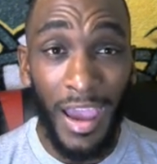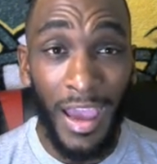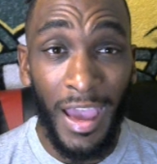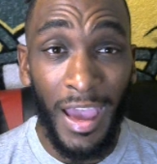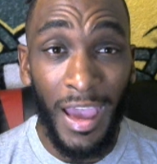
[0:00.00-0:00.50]

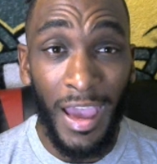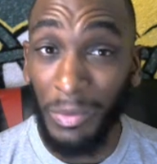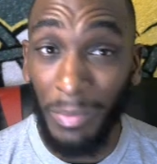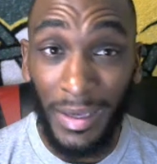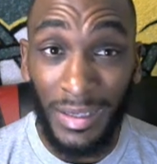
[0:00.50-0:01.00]
And they
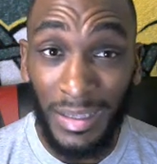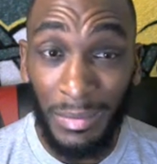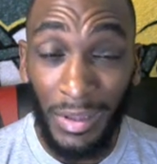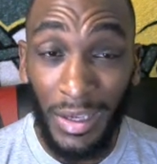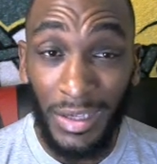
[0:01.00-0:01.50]
couldn't make a
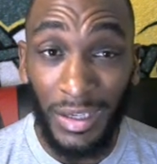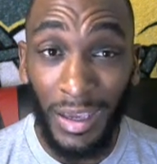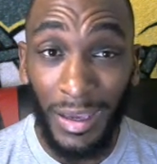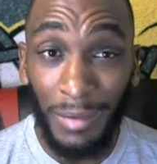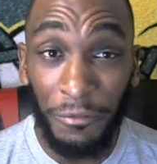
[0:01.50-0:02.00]
simulation
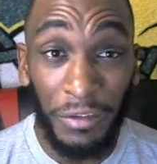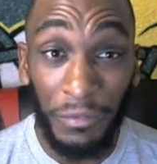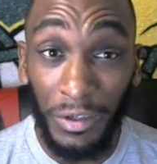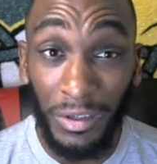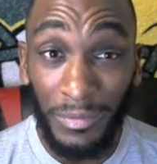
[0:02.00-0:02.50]
game.
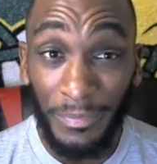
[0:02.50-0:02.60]
FIFA,